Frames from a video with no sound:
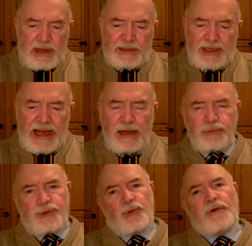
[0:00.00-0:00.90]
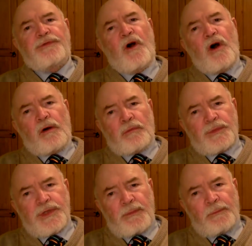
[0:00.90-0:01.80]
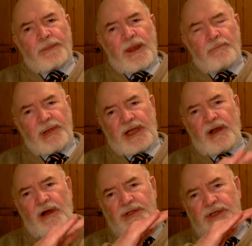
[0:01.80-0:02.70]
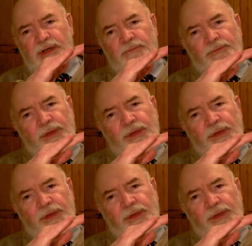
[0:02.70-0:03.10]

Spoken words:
And the Alps were formed because